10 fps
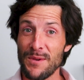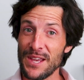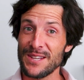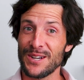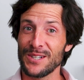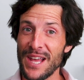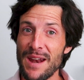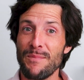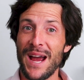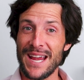of these are
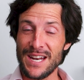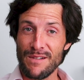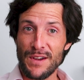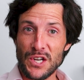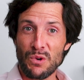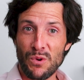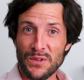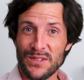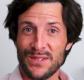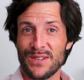led by
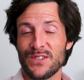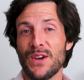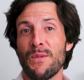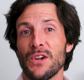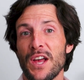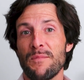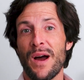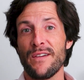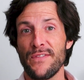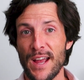individuals, some are led
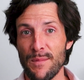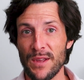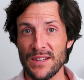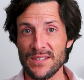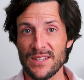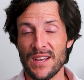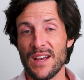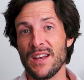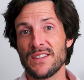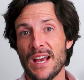by families,
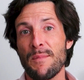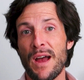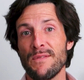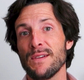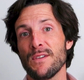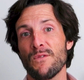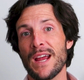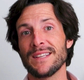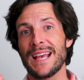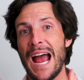some have even
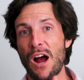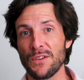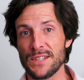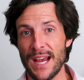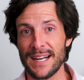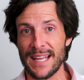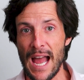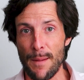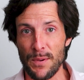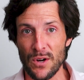raised outside
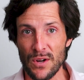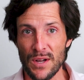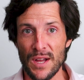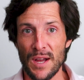capital,